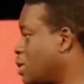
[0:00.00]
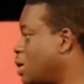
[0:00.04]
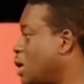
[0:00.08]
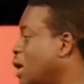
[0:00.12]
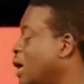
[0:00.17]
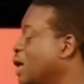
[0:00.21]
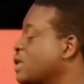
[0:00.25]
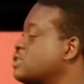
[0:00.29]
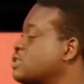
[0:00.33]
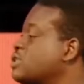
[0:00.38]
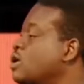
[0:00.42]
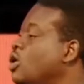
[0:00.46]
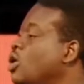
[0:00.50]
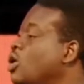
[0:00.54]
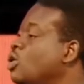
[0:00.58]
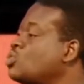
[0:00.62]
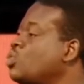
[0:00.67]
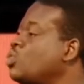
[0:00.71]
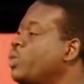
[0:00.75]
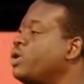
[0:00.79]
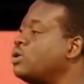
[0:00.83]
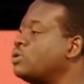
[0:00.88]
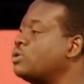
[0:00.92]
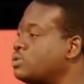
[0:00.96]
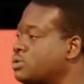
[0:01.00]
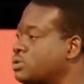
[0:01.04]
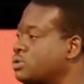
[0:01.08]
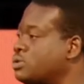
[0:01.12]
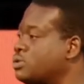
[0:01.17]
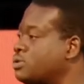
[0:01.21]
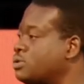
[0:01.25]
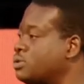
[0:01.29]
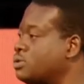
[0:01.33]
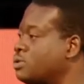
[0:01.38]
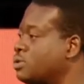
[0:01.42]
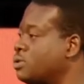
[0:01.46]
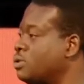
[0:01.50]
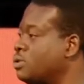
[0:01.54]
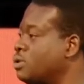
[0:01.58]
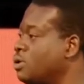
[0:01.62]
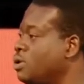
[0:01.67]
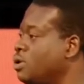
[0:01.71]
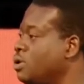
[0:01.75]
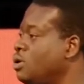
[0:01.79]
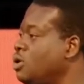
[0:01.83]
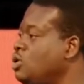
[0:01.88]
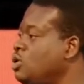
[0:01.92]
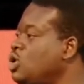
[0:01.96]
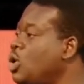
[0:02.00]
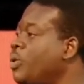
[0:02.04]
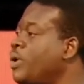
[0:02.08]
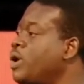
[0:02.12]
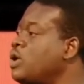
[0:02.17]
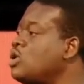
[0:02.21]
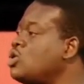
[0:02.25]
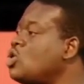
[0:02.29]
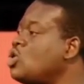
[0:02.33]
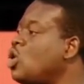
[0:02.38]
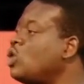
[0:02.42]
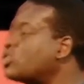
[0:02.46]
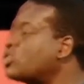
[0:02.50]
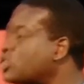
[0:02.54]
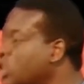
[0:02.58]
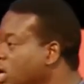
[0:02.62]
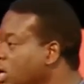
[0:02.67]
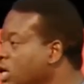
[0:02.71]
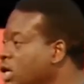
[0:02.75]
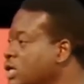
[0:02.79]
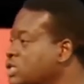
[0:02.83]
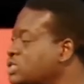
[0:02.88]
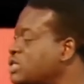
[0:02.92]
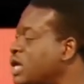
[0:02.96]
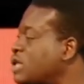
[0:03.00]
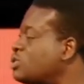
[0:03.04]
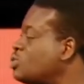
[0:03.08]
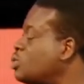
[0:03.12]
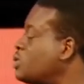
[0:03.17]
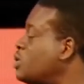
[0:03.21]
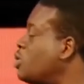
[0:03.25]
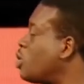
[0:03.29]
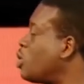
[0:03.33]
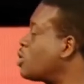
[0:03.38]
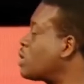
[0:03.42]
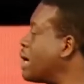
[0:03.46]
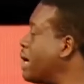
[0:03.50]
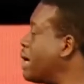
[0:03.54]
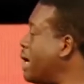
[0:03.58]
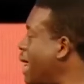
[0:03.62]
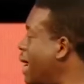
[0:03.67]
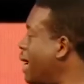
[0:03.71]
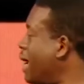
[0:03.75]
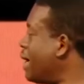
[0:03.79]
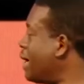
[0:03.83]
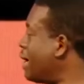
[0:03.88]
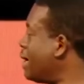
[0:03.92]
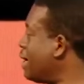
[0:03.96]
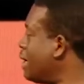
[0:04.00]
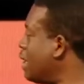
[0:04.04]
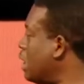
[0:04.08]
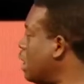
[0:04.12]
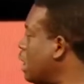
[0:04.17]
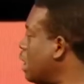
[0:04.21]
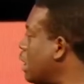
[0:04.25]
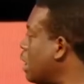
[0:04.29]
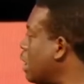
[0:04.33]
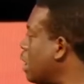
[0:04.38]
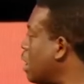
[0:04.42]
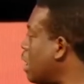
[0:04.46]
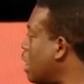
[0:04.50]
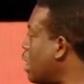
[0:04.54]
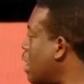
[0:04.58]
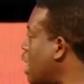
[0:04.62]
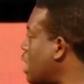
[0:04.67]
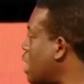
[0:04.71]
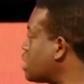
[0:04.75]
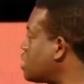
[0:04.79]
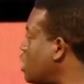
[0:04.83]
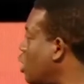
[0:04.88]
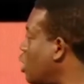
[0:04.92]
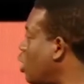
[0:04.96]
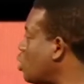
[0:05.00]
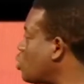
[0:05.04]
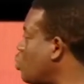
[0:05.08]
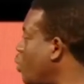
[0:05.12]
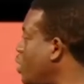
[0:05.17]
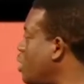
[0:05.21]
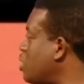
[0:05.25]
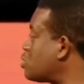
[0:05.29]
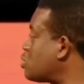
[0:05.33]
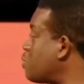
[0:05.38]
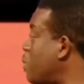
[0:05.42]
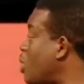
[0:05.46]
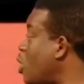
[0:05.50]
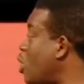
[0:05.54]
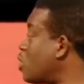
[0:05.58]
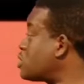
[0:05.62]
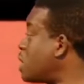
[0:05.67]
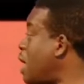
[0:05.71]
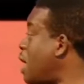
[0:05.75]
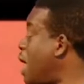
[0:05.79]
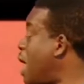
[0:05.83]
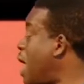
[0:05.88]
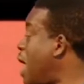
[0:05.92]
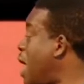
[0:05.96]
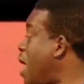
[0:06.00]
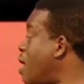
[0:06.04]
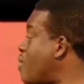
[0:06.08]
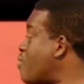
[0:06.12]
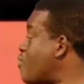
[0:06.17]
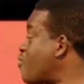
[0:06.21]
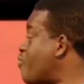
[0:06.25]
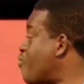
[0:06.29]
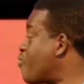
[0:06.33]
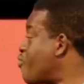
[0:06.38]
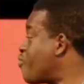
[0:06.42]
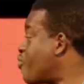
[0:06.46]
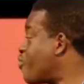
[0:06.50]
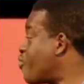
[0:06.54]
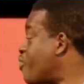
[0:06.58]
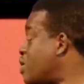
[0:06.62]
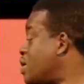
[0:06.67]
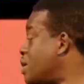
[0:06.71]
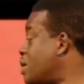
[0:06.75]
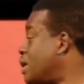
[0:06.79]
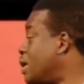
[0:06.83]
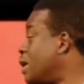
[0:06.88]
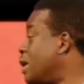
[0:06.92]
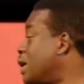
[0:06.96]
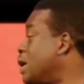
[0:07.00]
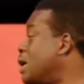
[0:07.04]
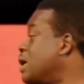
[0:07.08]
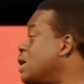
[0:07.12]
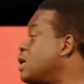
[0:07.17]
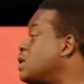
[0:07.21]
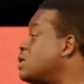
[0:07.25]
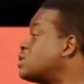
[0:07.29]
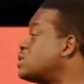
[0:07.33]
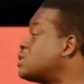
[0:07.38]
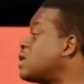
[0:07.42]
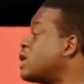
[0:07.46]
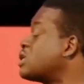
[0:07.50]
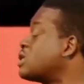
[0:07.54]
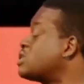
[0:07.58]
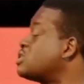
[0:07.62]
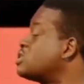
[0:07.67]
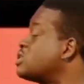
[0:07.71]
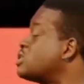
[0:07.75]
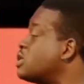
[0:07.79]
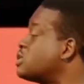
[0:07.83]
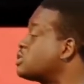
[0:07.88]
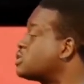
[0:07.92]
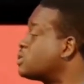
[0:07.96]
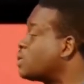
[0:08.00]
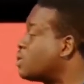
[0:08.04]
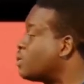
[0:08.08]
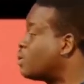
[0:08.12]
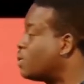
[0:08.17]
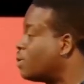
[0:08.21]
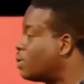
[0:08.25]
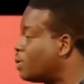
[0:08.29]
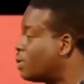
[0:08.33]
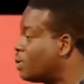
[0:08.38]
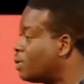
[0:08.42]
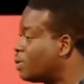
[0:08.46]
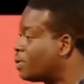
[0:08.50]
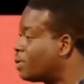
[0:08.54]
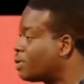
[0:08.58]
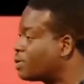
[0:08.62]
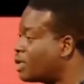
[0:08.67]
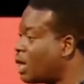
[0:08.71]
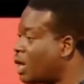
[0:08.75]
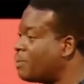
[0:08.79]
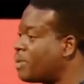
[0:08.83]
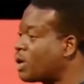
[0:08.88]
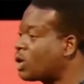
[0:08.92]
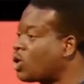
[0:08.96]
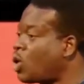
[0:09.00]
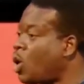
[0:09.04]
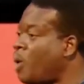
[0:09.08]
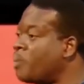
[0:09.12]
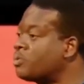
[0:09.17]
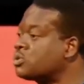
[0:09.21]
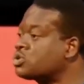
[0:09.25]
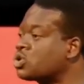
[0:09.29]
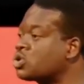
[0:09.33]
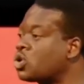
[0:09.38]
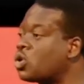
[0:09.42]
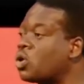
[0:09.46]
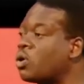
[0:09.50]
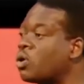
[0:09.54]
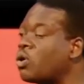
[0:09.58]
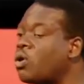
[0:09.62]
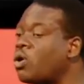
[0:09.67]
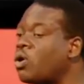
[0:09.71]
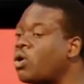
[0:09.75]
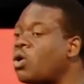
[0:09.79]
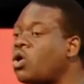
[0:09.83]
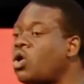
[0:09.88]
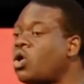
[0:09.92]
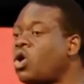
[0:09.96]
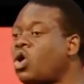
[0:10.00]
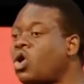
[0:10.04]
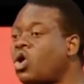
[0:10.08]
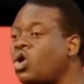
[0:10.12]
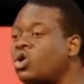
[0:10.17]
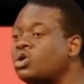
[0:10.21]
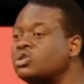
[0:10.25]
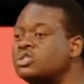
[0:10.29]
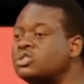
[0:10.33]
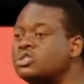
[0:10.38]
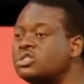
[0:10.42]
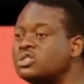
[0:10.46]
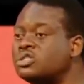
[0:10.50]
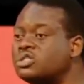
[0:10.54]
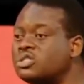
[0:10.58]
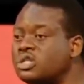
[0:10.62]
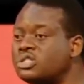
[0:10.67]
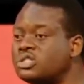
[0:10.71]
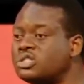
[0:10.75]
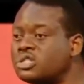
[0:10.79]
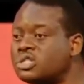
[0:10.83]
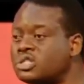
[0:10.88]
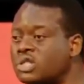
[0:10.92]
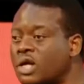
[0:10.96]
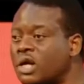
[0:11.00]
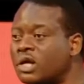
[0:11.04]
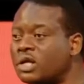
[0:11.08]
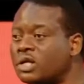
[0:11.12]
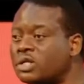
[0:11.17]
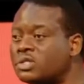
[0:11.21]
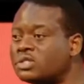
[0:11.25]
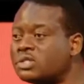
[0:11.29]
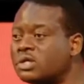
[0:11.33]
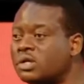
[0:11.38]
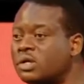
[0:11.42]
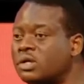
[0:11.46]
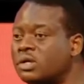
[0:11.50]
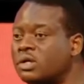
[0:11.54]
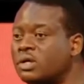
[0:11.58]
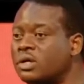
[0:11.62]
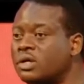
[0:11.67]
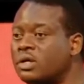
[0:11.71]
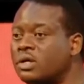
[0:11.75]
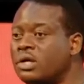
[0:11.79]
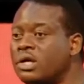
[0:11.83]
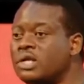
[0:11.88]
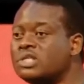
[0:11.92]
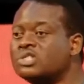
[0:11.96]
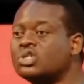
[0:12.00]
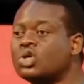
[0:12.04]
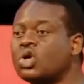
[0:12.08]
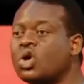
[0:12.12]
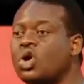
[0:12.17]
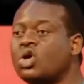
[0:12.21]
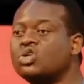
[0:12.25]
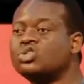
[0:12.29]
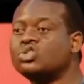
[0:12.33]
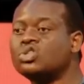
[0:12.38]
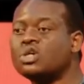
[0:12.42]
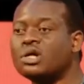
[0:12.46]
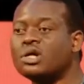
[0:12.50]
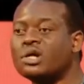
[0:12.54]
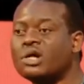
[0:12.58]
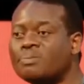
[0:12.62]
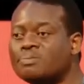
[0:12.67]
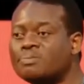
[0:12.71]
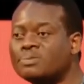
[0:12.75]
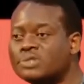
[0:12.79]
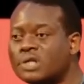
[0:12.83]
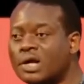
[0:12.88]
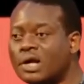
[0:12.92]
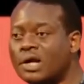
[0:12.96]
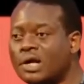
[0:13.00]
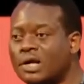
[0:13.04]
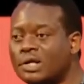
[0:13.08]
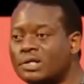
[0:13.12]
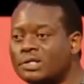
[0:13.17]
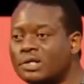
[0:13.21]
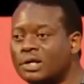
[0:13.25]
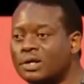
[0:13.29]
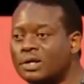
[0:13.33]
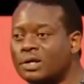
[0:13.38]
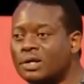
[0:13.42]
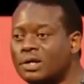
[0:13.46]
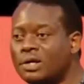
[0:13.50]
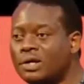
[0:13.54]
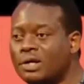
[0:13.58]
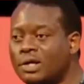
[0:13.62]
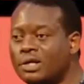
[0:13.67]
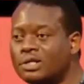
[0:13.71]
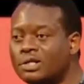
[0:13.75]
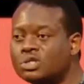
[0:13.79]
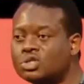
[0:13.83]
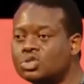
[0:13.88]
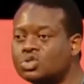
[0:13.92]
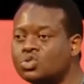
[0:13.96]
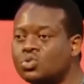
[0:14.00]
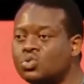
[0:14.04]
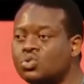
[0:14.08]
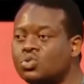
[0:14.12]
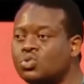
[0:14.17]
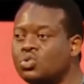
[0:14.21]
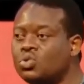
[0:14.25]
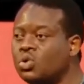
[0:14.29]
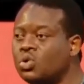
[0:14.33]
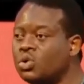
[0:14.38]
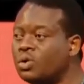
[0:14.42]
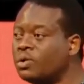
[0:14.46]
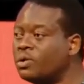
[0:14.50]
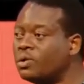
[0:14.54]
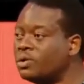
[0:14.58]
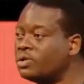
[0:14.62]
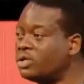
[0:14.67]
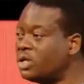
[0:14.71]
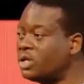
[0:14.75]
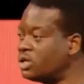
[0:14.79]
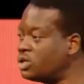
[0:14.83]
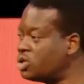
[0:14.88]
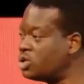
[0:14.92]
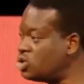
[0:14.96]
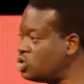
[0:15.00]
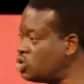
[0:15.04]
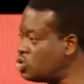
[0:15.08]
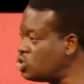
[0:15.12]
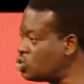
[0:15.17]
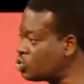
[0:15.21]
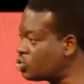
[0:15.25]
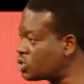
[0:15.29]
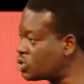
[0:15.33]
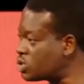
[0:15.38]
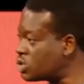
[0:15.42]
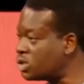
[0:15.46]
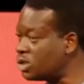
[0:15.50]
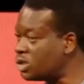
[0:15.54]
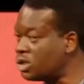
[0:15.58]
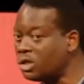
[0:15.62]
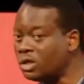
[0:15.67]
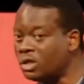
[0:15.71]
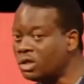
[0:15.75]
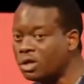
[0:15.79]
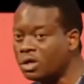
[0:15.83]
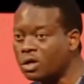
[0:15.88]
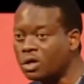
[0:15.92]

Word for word: as the Lord wills. You will know things that you did not learn as the Lord wills because every intercessor that becomes consistent is conscripted into the duty